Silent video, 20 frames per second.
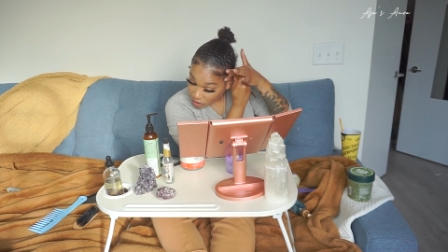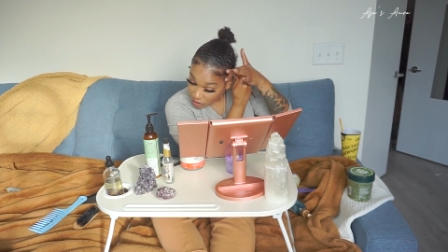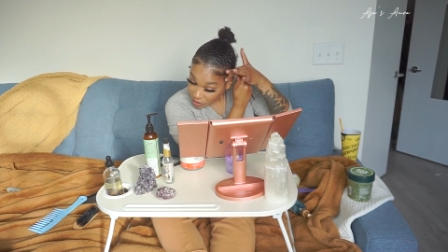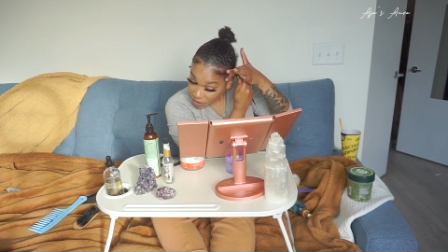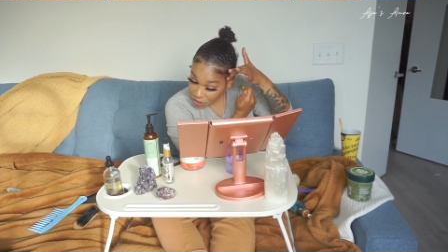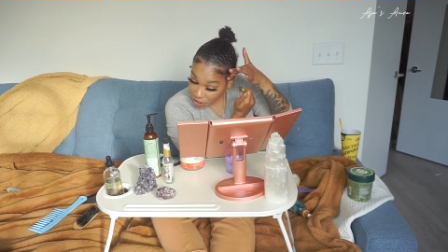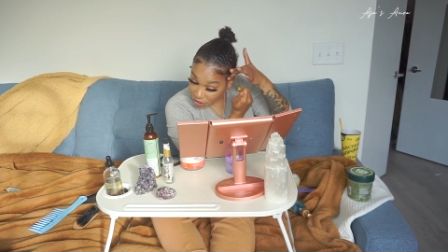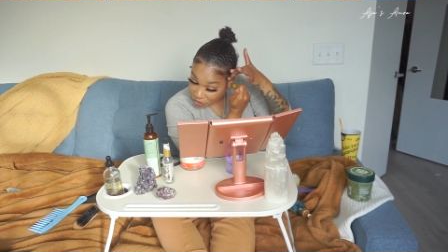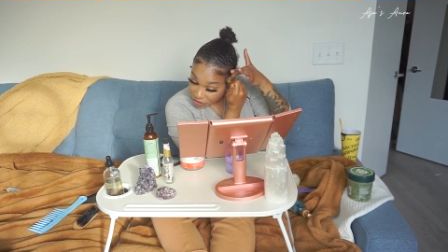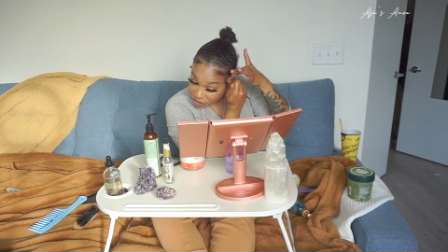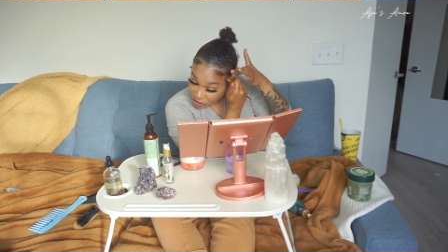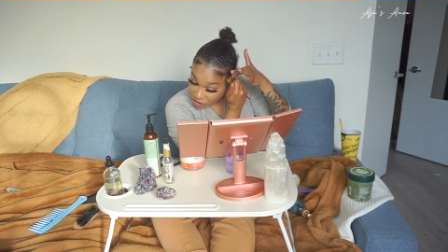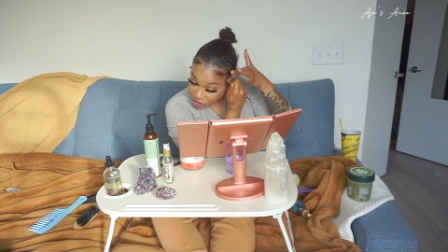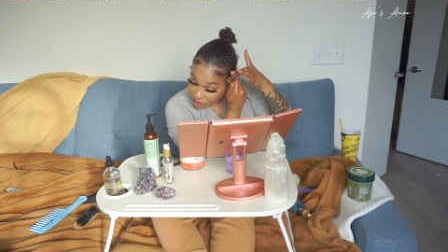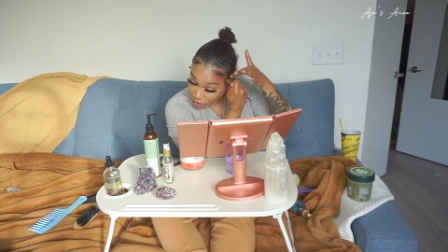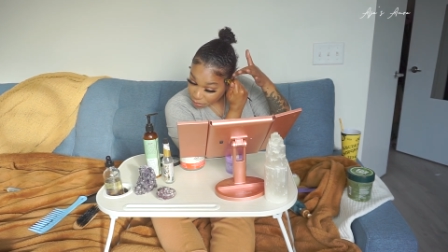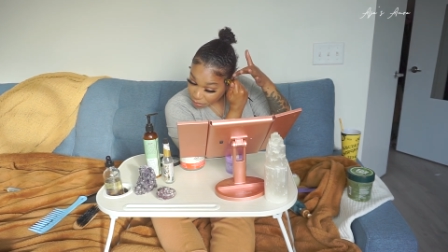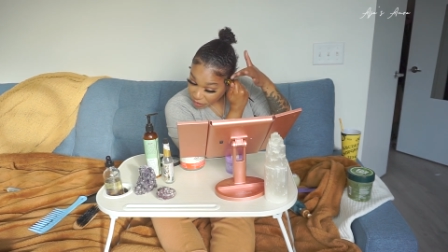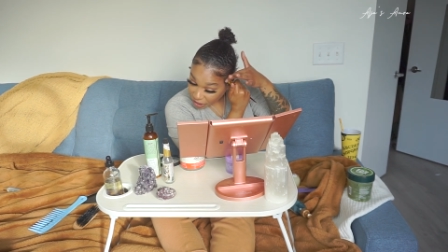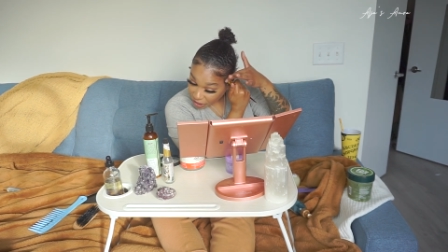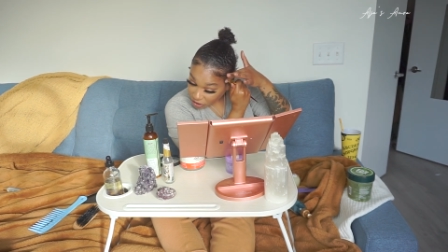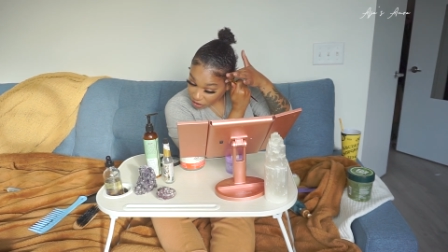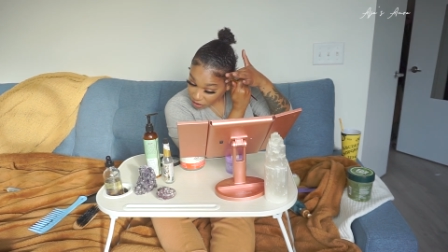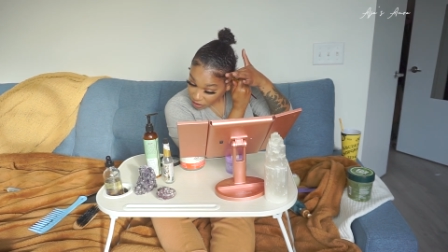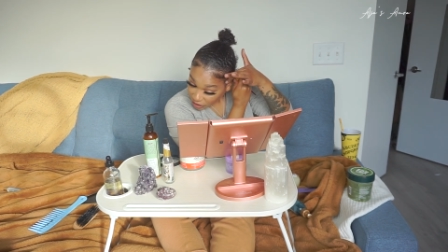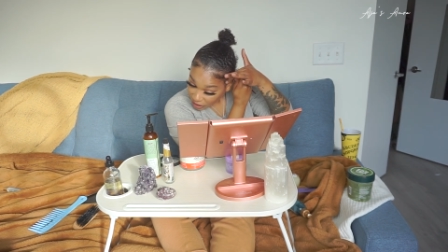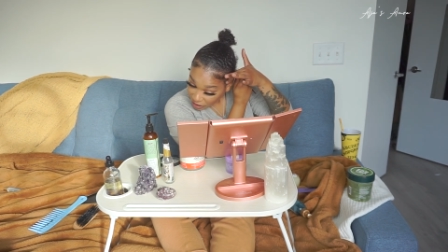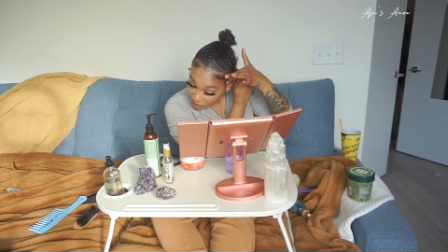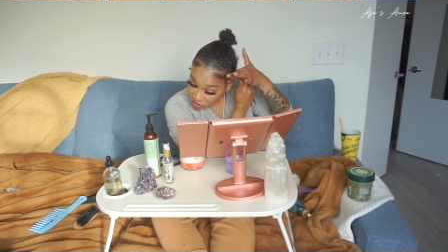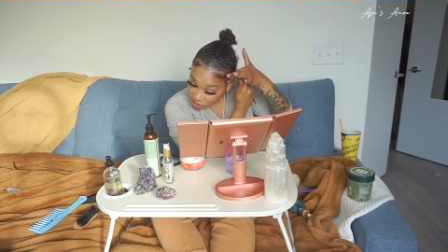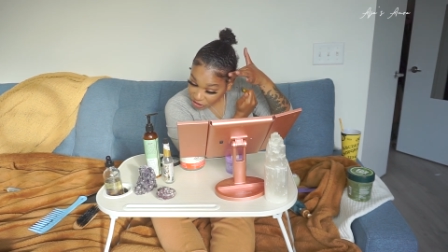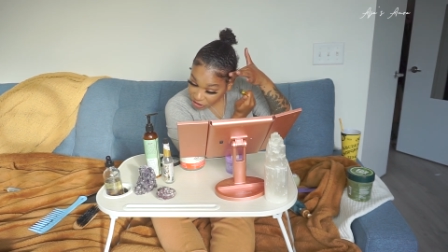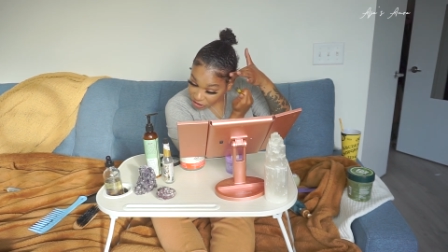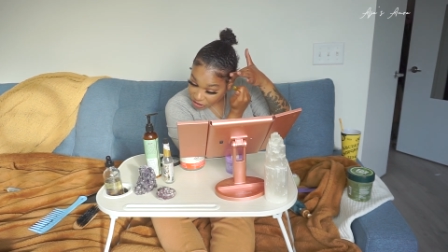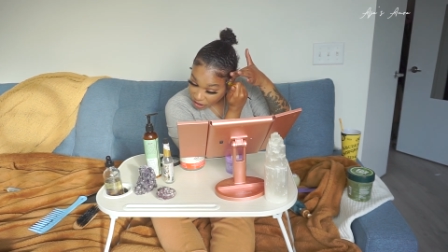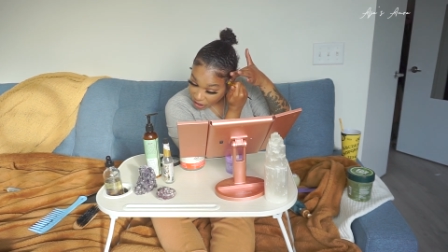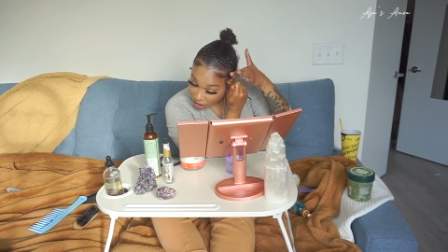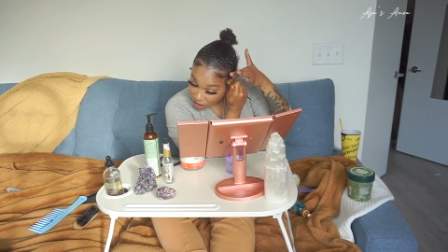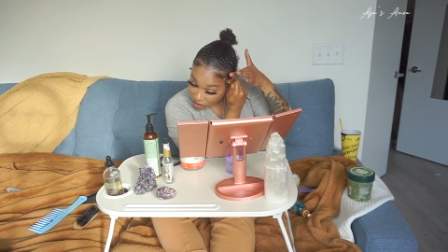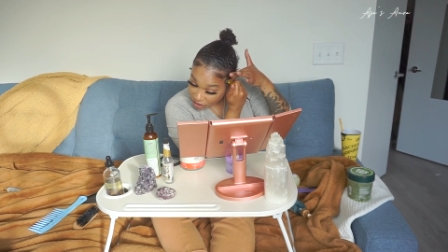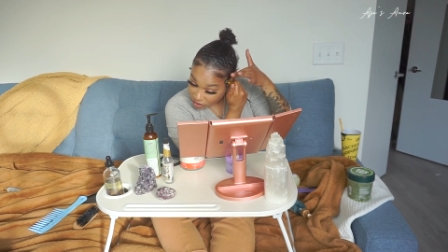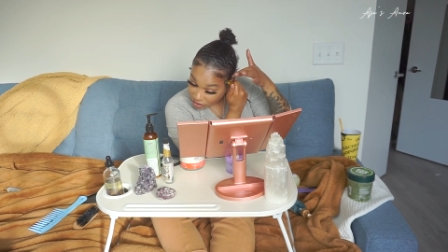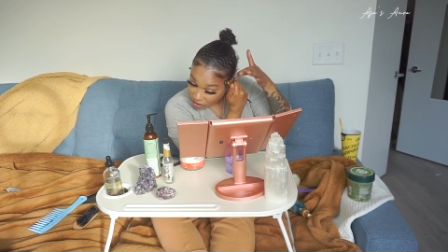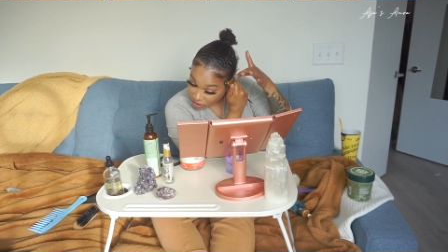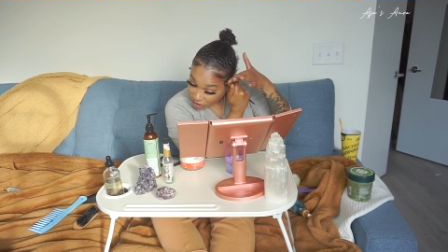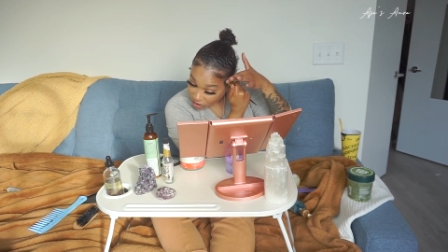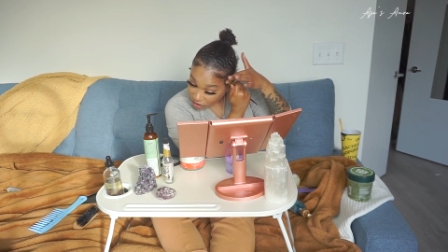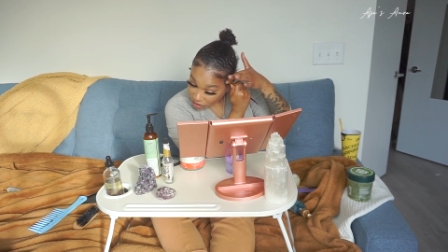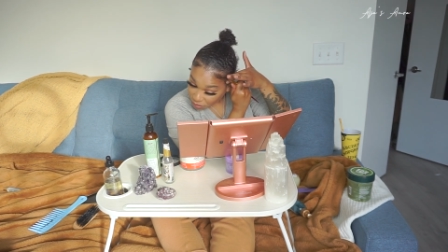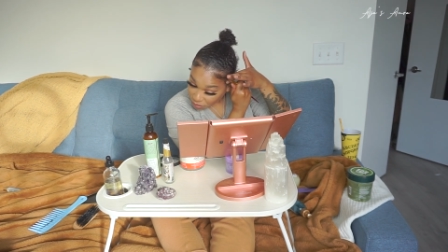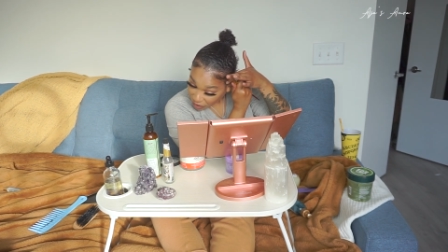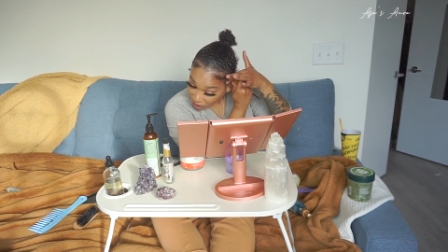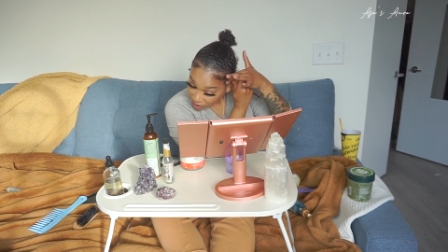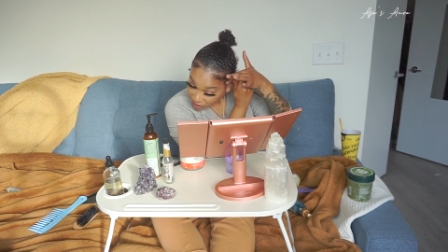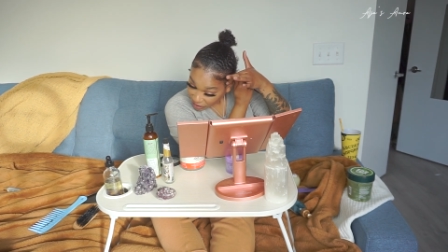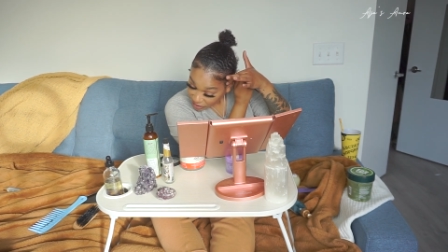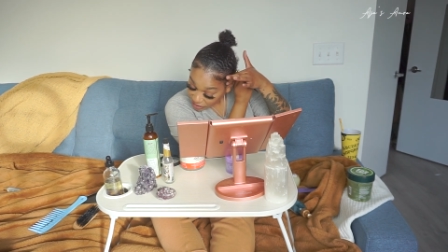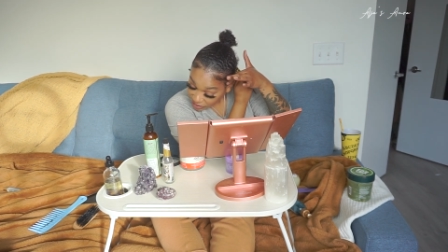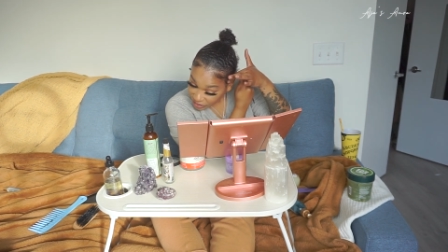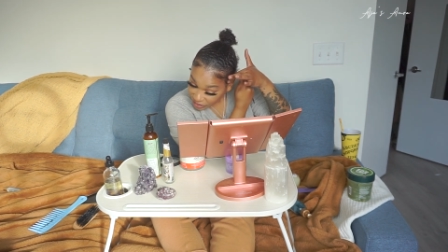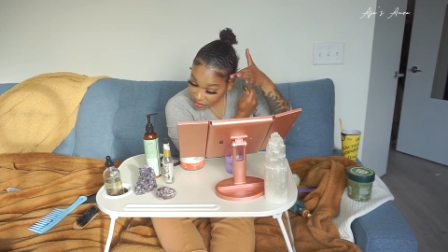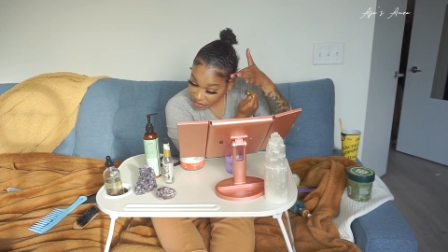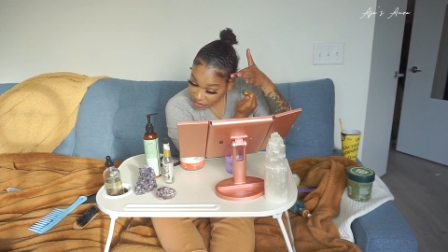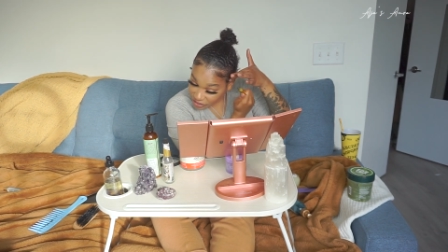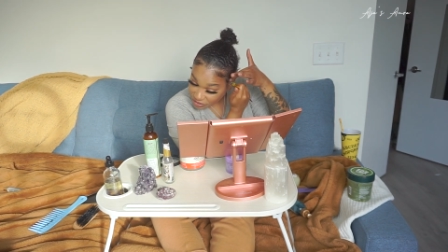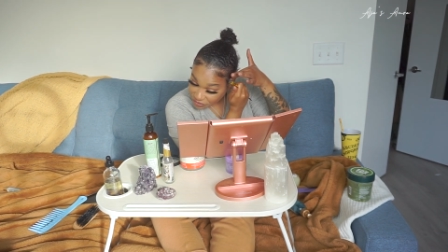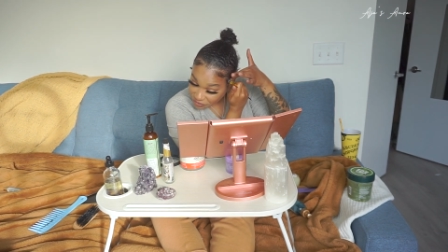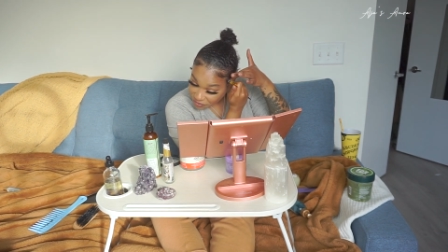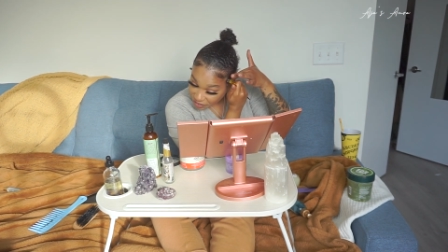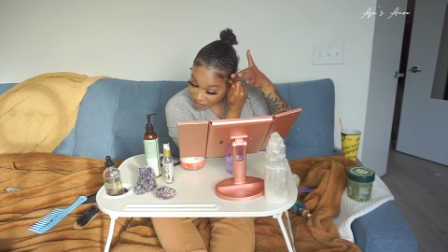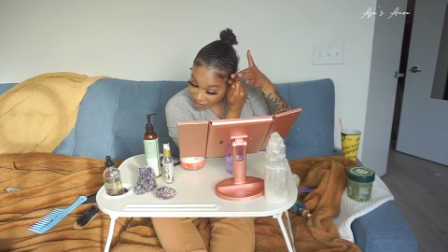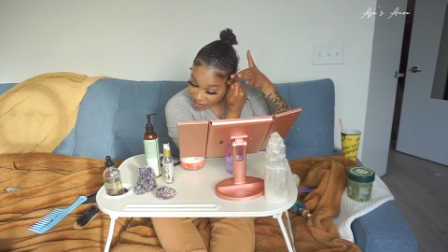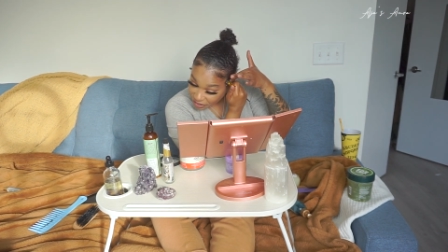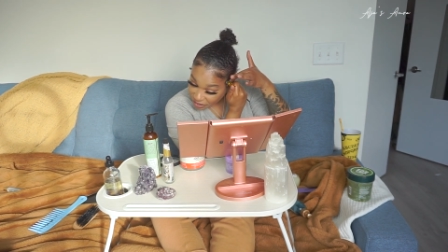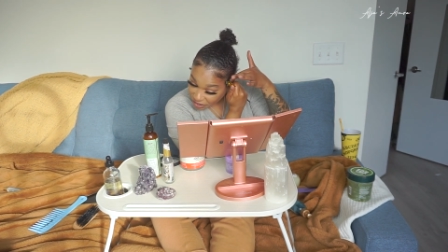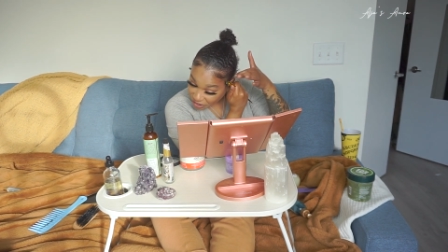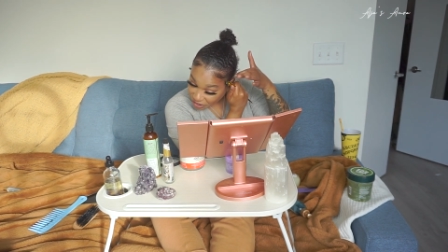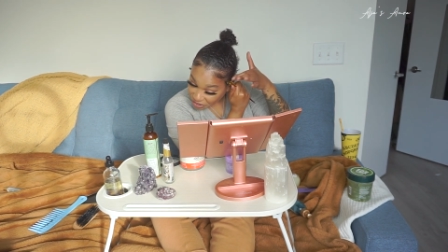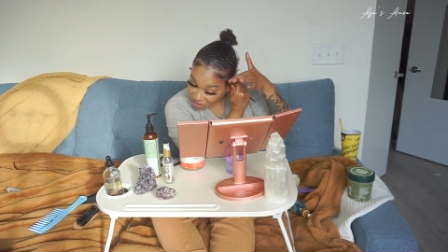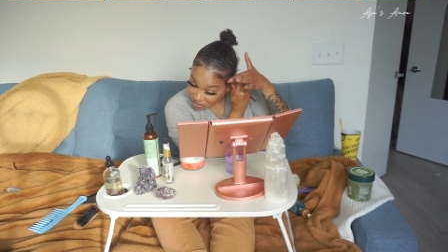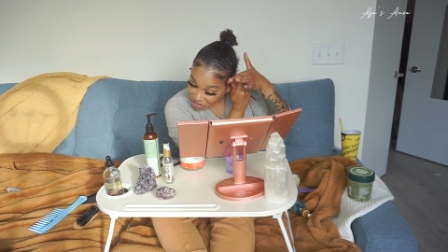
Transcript: nourishing my crown chakra while I did this video.